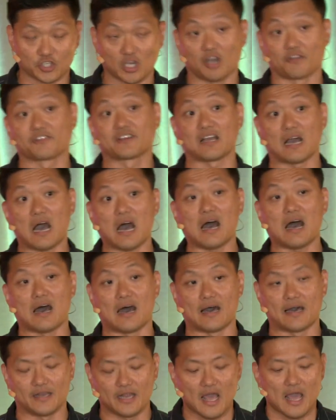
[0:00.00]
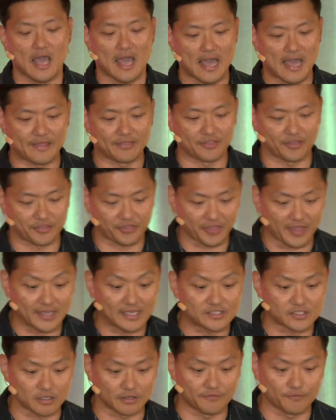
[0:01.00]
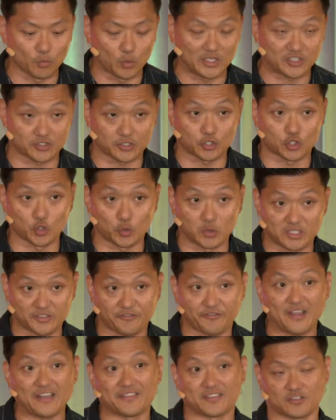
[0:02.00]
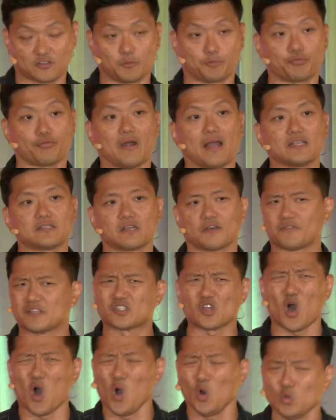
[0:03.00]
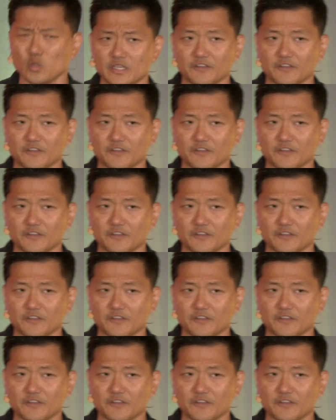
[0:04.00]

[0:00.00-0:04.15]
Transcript: of God and the things in which the Jewish faith is comprised of is only